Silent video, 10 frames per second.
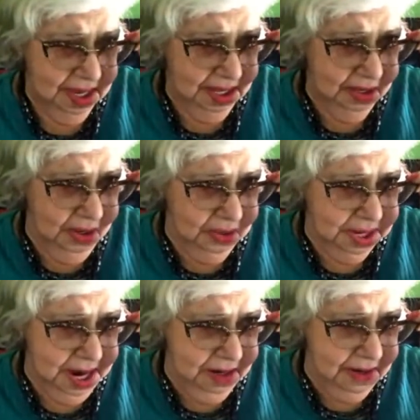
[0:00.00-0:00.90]
Hello,
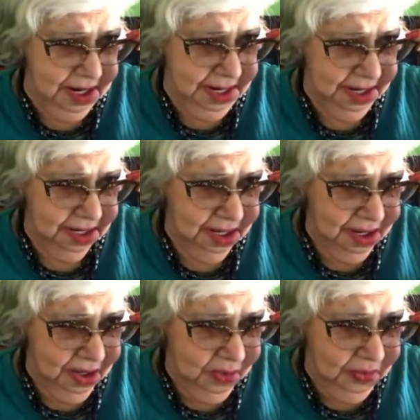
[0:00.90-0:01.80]
Karen.
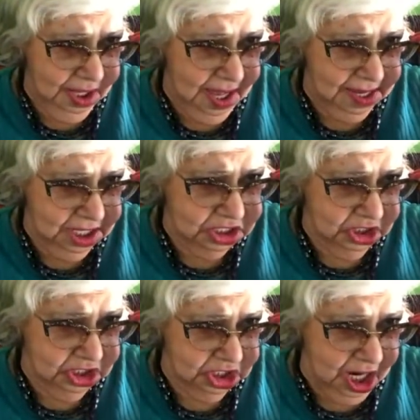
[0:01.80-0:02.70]
Will I get
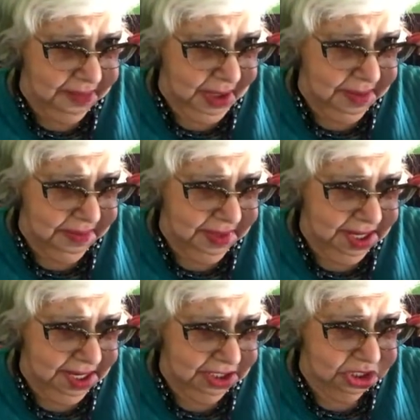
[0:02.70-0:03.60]
your job I'm
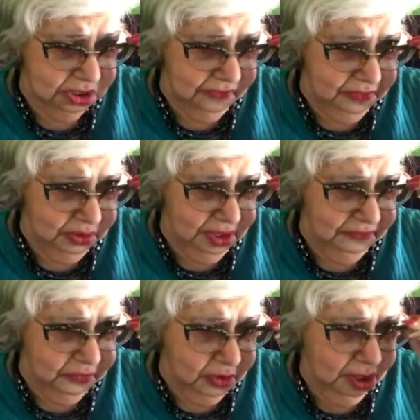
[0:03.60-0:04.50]

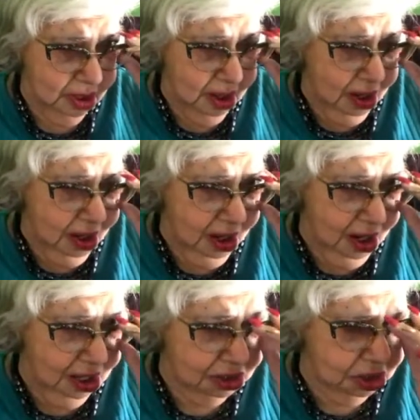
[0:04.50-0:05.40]
interviewing for
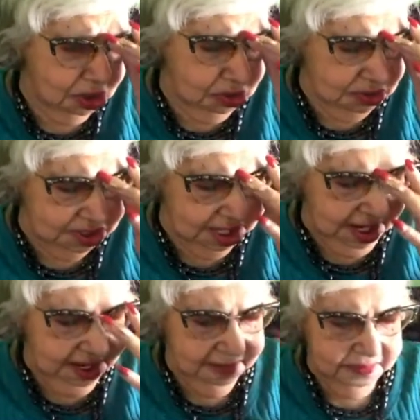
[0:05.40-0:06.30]
on Tuesday?